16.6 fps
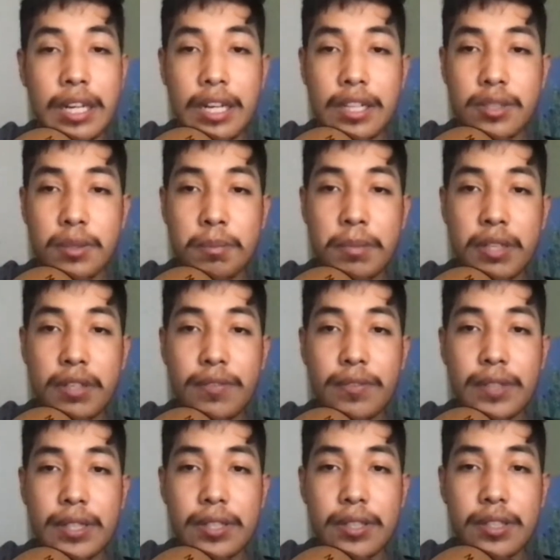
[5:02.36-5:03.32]
at your middle
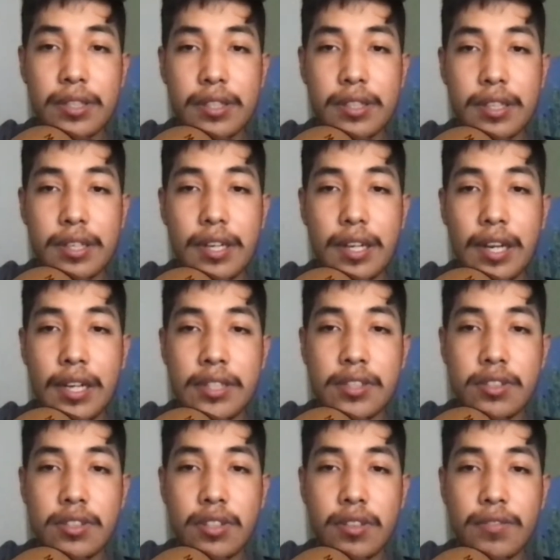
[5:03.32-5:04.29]
finger and
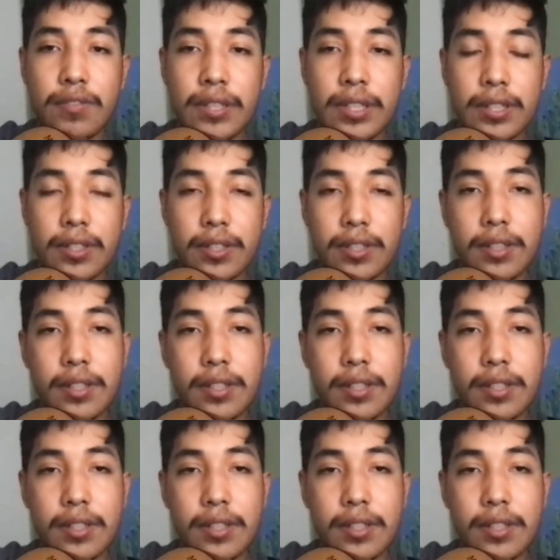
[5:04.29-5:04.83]
your third finger.